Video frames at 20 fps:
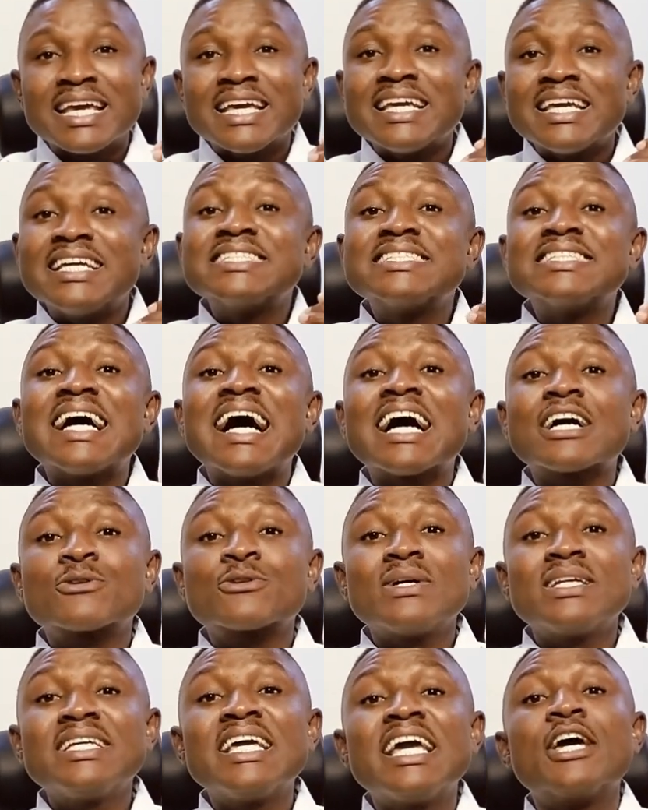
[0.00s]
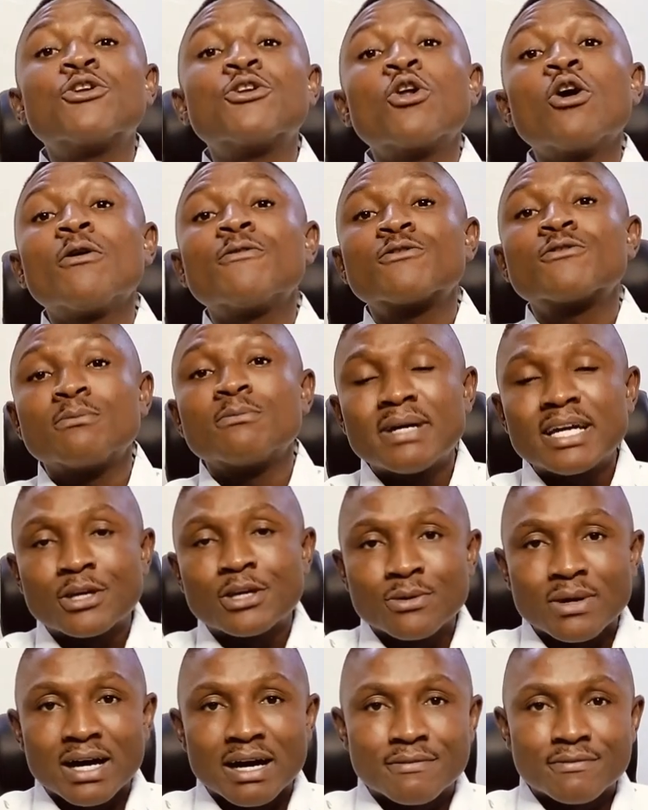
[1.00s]
is actually enough to make
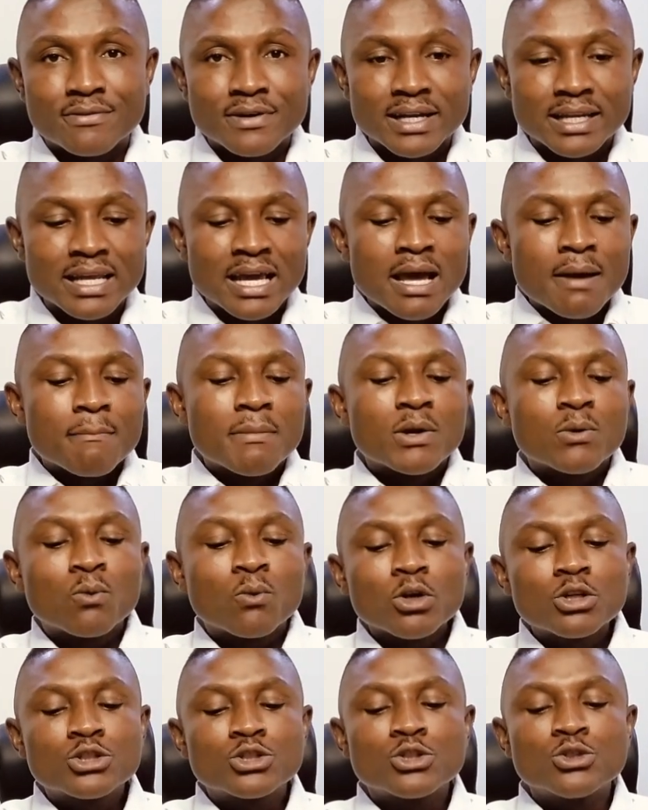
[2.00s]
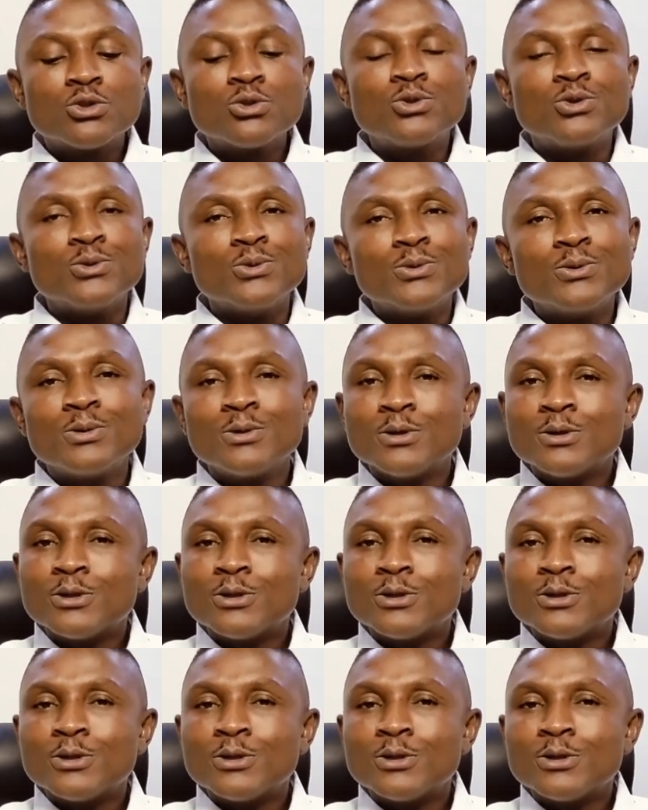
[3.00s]
you afraid. But what should you do?